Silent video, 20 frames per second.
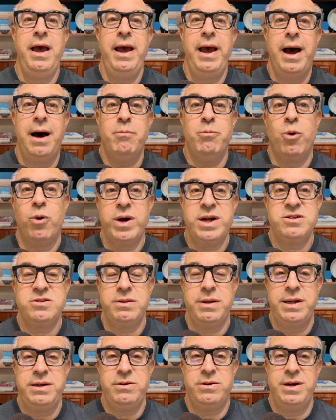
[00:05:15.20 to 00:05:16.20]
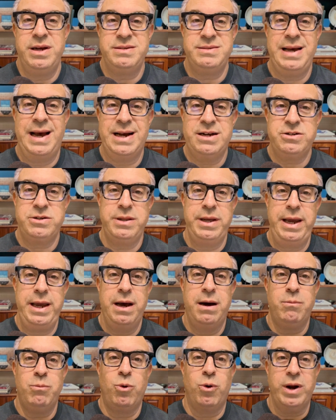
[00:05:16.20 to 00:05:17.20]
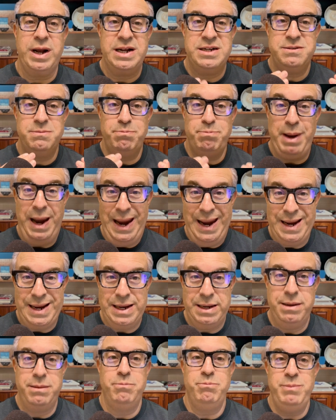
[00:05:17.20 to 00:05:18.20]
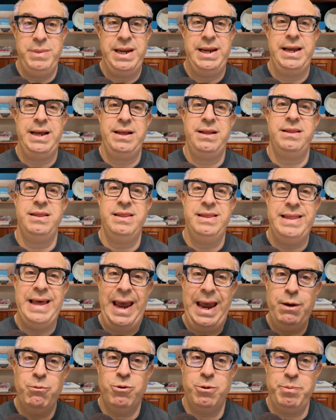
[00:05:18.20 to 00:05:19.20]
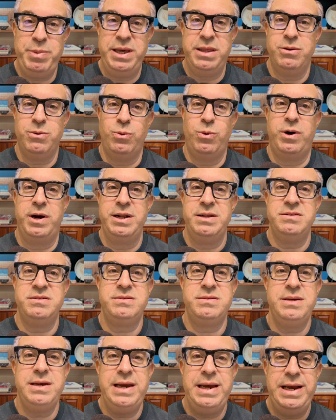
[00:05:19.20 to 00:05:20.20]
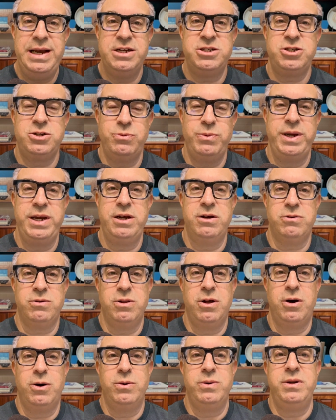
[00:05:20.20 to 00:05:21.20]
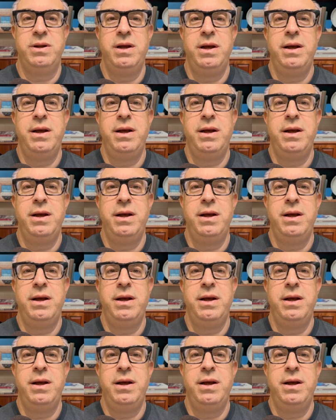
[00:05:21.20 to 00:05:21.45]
A mortgage lender is actually a mortgage bank, meaning they will be the ones issuing your loan.